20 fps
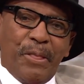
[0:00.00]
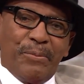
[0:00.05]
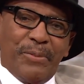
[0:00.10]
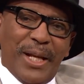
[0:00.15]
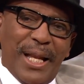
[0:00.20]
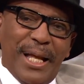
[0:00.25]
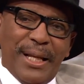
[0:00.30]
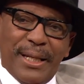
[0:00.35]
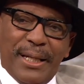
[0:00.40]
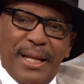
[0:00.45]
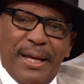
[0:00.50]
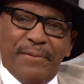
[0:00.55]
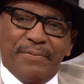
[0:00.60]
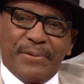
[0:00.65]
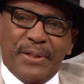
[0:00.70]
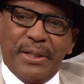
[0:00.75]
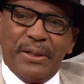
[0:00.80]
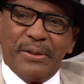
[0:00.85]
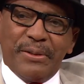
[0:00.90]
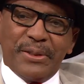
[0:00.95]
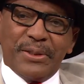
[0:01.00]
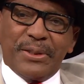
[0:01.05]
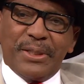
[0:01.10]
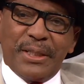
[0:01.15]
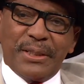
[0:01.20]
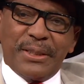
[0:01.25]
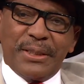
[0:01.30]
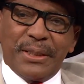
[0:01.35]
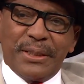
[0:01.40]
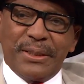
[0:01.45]
when I left here in
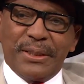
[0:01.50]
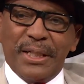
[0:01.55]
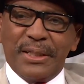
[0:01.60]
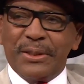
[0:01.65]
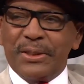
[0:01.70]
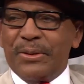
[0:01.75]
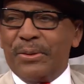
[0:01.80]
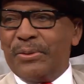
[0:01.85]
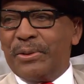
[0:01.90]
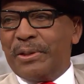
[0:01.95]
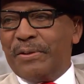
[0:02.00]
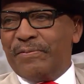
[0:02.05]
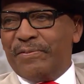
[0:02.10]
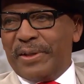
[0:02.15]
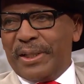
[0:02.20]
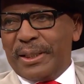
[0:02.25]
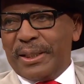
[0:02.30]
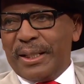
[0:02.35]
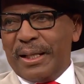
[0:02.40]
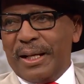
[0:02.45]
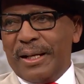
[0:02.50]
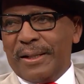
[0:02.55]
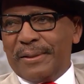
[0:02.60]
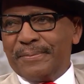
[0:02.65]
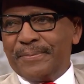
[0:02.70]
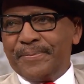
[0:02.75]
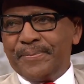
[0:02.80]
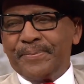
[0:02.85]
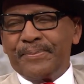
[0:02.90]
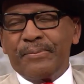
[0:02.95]
'66 going to
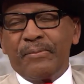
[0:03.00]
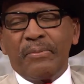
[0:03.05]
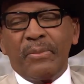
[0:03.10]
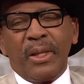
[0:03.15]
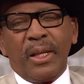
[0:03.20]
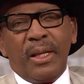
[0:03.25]
Vietnam. Mm.